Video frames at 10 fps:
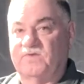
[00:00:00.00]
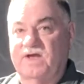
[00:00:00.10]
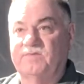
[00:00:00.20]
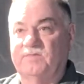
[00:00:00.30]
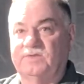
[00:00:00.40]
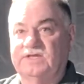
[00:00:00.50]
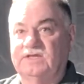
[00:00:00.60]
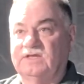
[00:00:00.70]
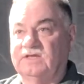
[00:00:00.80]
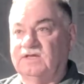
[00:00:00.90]
probably
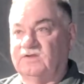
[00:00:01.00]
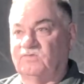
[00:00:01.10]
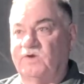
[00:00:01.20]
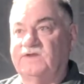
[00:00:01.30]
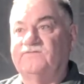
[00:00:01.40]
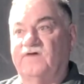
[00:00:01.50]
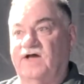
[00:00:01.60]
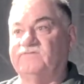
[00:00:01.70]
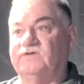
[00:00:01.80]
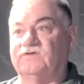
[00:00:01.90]

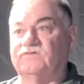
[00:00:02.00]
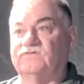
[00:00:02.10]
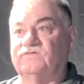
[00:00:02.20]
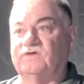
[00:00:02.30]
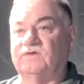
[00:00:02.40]
25 years.